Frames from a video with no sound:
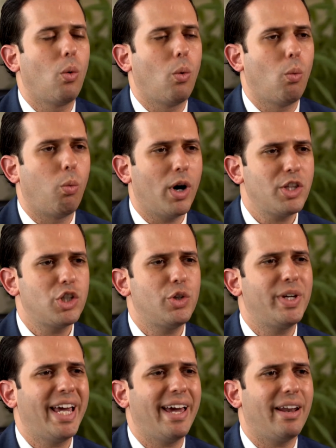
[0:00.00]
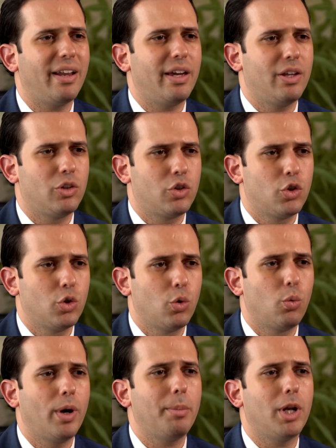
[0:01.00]
Once you get into
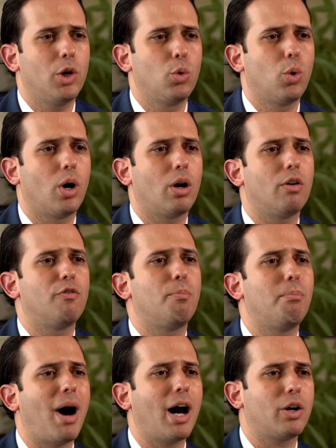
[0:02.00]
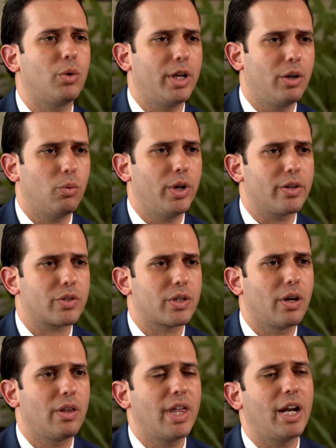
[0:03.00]
women who are of moderate risk,
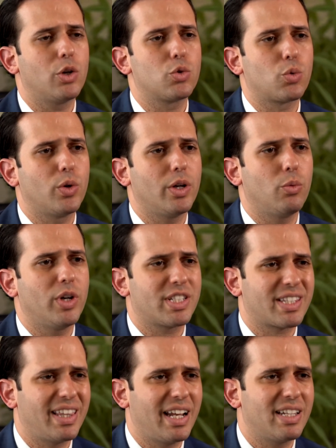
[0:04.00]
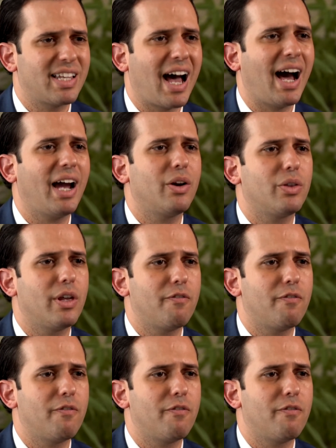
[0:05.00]
that is risk that is higher than